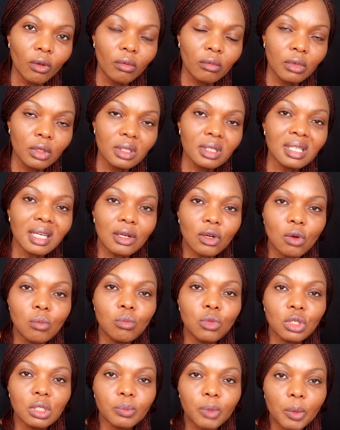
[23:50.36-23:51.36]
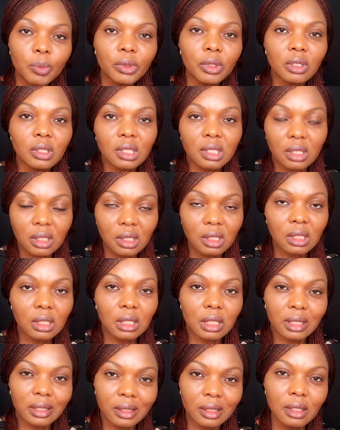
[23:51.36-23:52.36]
the second most populous city in
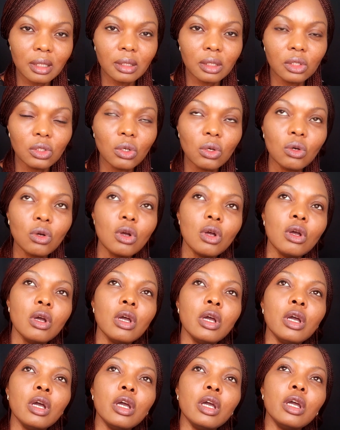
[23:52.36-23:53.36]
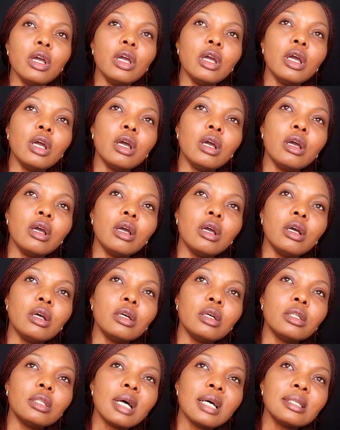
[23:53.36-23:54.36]
a state. So
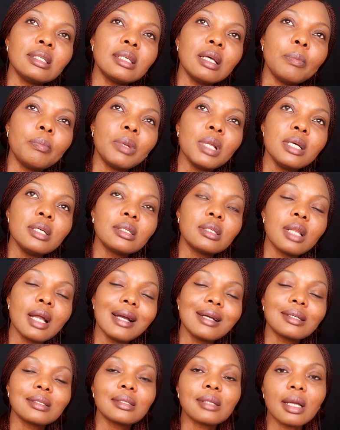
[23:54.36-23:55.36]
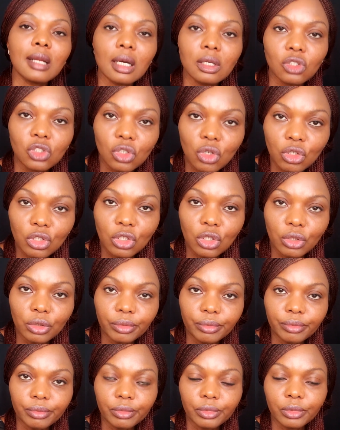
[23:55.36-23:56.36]
that's a place like San
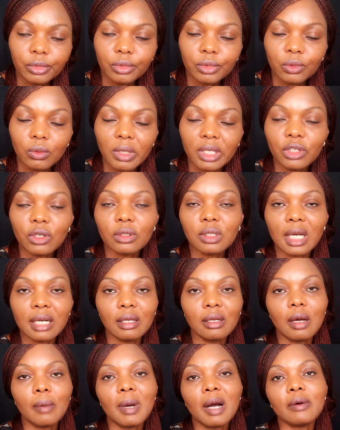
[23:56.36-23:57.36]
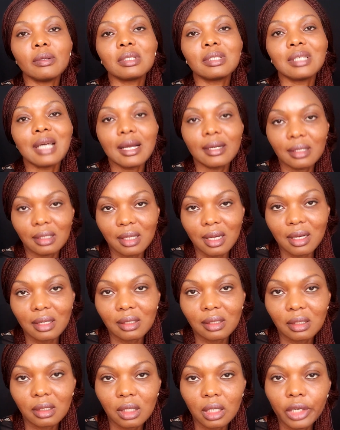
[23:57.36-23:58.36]
Antonio, when you're talking about
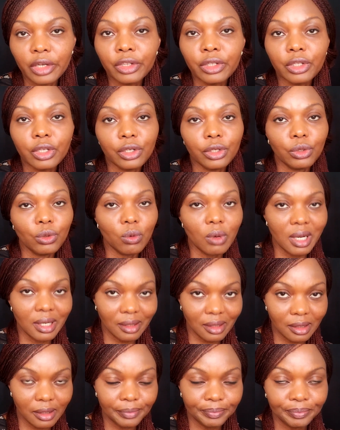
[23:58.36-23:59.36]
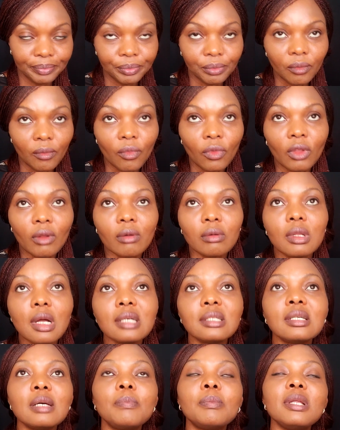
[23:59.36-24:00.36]
Texas in the US.
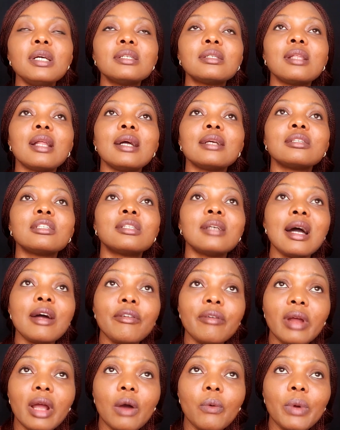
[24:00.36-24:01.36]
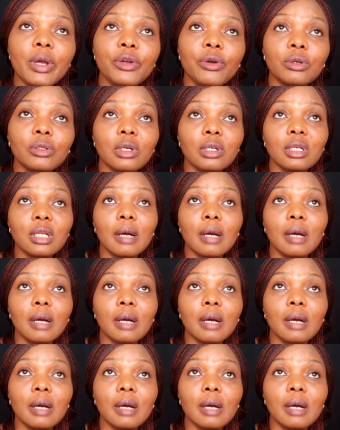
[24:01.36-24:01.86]
That's a place like Zaria when you're talking